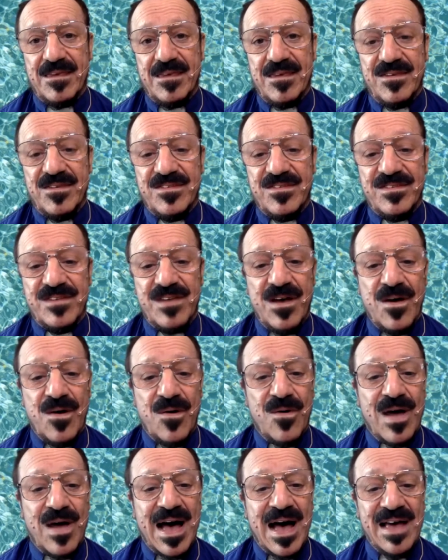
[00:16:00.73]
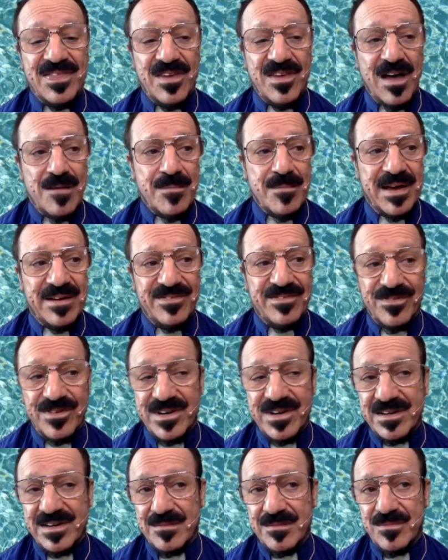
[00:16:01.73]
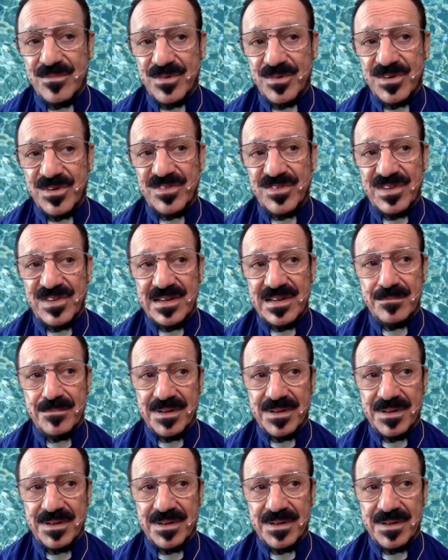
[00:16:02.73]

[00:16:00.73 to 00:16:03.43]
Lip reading: So I thought my freedom was in